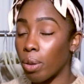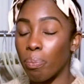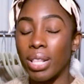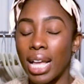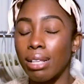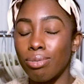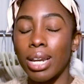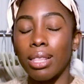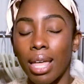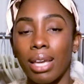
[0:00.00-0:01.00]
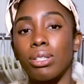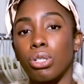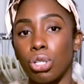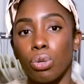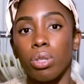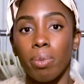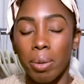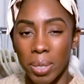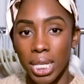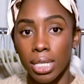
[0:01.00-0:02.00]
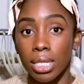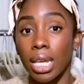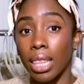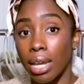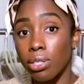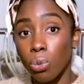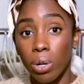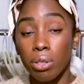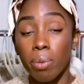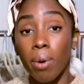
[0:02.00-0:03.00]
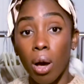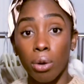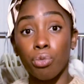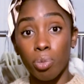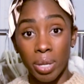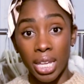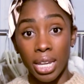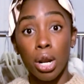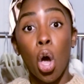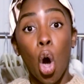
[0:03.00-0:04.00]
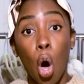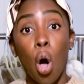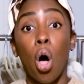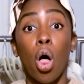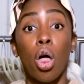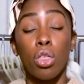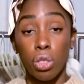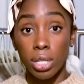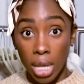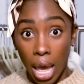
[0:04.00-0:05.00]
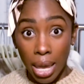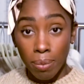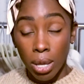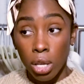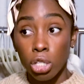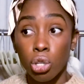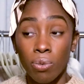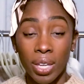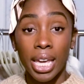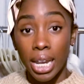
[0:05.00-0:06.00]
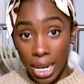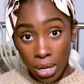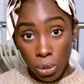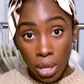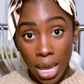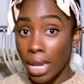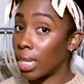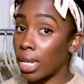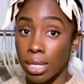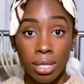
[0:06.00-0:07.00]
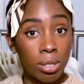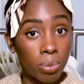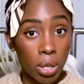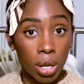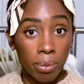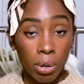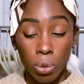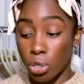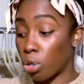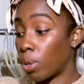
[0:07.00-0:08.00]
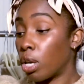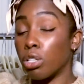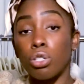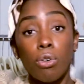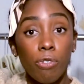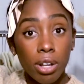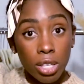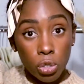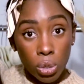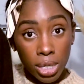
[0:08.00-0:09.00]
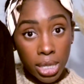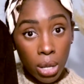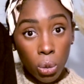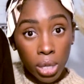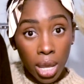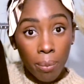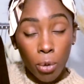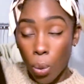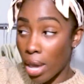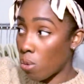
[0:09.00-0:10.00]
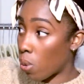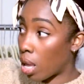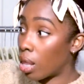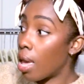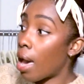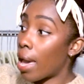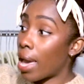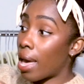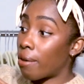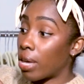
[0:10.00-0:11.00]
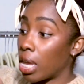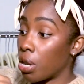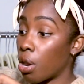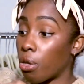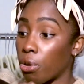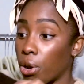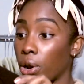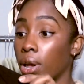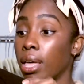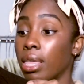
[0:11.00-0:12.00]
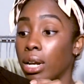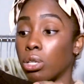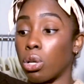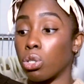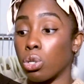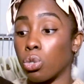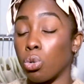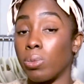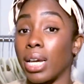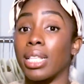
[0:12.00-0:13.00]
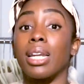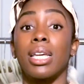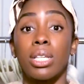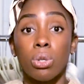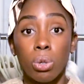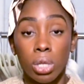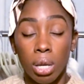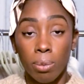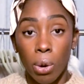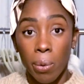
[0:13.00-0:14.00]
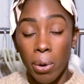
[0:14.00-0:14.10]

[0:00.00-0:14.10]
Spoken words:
but that's what I like to do with my pieces. I like to wear them on repeat all the time. So if it can't handle that, then it doesn't belong in my wardrobe. So far, this one is holding up quite well. I have another that is also a scoop neck that is holding up quite